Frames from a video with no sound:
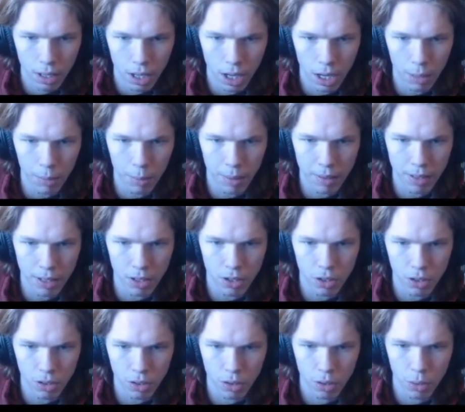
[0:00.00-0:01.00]

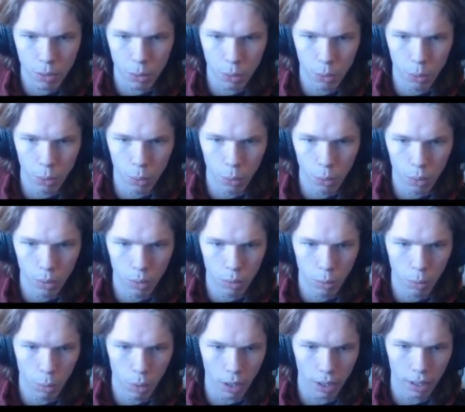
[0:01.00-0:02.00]
optimizations through
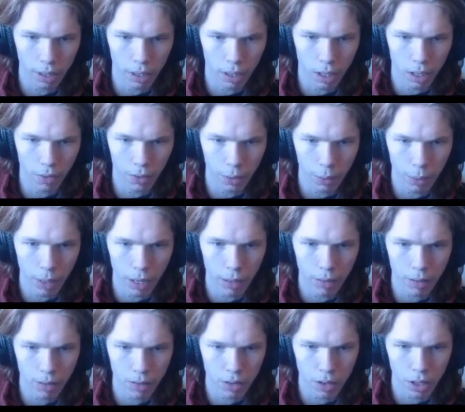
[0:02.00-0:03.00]
walking on the
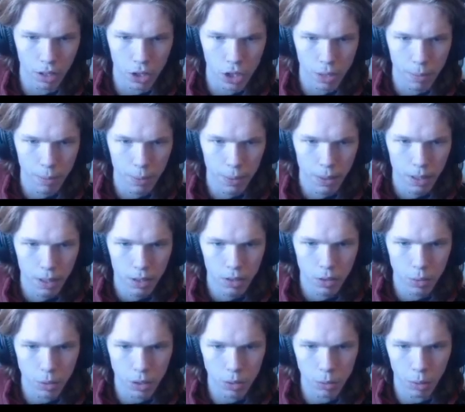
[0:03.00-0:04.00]
ground and such. So
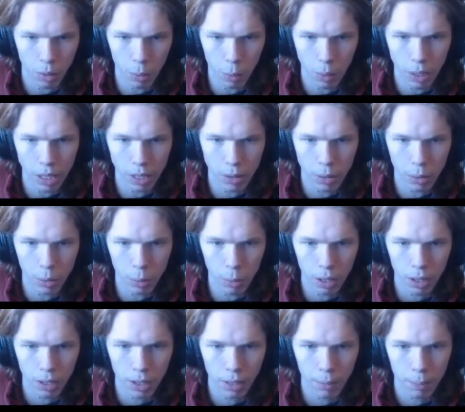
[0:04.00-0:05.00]
we just want to wade through the
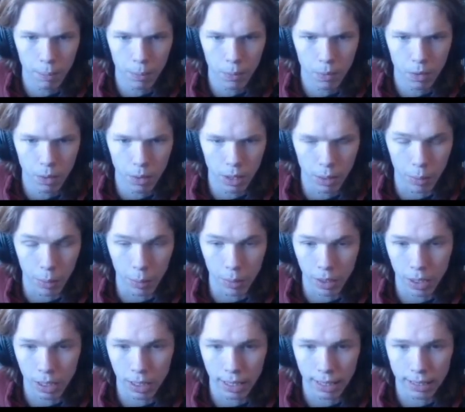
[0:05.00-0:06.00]
water, and we
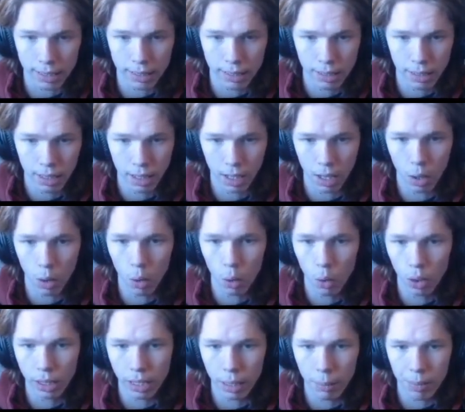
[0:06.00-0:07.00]
want to collect a
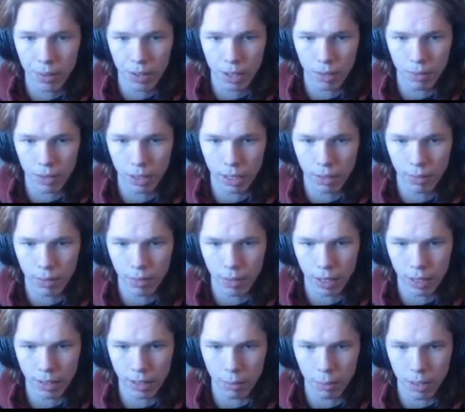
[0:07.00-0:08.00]
whole heap of stuff to give to
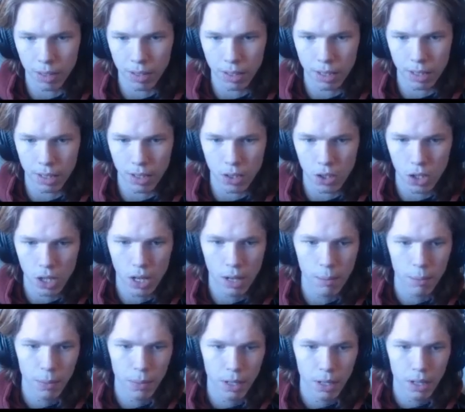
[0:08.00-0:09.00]
various NPCs
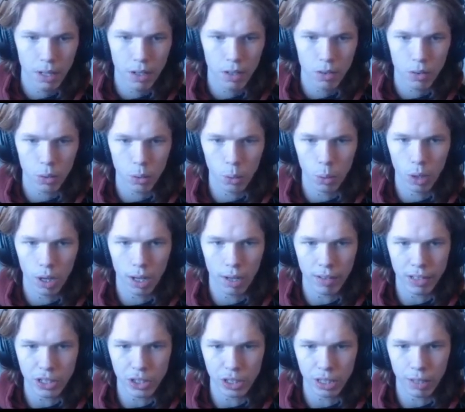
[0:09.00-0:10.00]
to
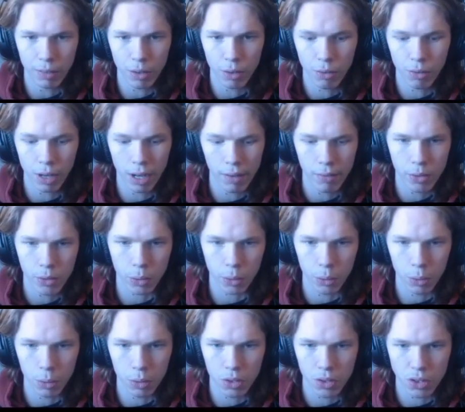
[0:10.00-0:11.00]
eventually give us 5
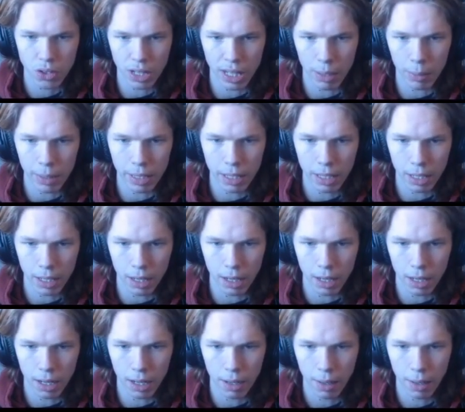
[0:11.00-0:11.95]
screws so that we can